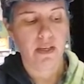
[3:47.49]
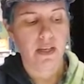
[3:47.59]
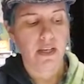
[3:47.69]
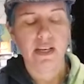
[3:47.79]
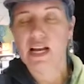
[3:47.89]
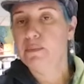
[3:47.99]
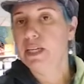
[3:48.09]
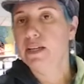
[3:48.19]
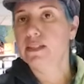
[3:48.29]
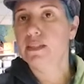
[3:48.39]
Now,
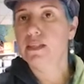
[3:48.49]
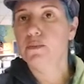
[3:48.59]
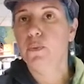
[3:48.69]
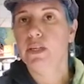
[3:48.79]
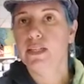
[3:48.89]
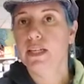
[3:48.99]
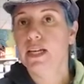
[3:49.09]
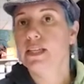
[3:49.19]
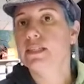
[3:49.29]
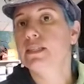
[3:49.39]
because this building
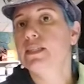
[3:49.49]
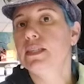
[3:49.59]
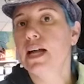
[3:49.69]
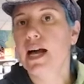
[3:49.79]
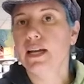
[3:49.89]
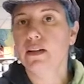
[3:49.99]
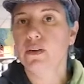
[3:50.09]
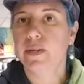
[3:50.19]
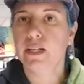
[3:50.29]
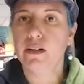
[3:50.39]
is not
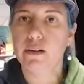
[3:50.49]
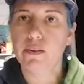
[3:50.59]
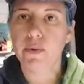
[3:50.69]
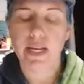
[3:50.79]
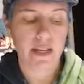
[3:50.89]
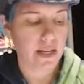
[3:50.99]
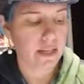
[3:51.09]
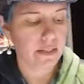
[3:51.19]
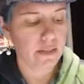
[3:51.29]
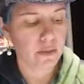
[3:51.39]
going all the way
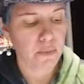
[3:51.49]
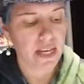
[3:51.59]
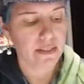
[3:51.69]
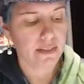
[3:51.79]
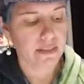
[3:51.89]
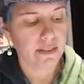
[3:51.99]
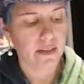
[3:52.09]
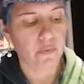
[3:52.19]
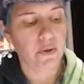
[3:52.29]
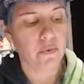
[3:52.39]
into space,
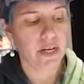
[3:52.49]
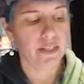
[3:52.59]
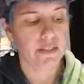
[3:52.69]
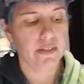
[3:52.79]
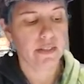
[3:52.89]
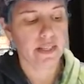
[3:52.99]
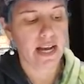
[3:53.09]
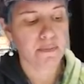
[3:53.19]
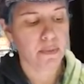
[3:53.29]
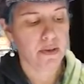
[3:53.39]
we want it to
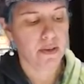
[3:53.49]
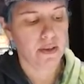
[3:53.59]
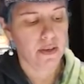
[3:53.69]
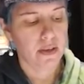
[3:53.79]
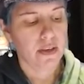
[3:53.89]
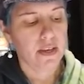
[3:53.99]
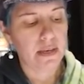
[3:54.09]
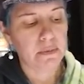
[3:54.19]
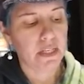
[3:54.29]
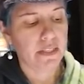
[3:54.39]
stop.
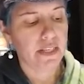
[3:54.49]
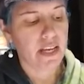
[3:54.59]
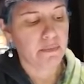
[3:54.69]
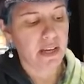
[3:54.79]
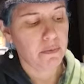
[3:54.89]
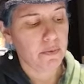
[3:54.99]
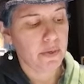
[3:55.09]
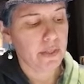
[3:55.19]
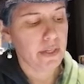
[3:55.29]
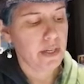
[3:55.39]
I'm going to take my
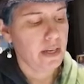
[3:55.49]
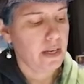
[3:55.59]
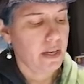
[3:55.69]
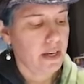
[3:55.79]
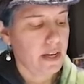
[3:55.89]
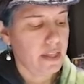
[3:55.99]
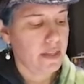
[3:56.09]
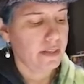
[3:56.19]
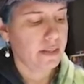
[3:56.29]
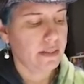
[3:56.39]
ruler in the
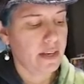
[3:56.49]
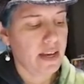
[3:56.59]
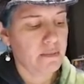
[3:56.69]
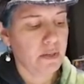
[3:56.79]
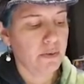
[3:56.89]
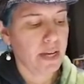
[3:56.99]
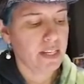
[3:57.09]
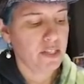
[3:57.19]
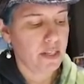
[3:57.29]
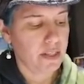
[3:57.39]
same
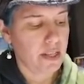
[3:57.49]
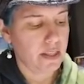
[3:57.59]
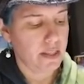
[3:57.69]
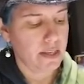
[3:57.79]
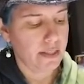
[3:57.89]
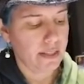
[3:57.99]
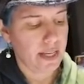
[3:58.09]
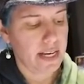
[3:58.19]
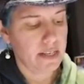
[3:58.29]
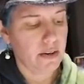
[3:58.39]
direction that this
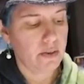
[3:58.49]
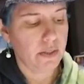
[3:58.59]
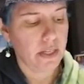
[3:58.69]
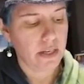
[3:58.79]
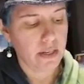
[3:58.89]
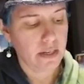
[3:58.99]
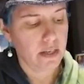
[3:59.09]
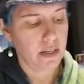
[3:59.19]
line goes here.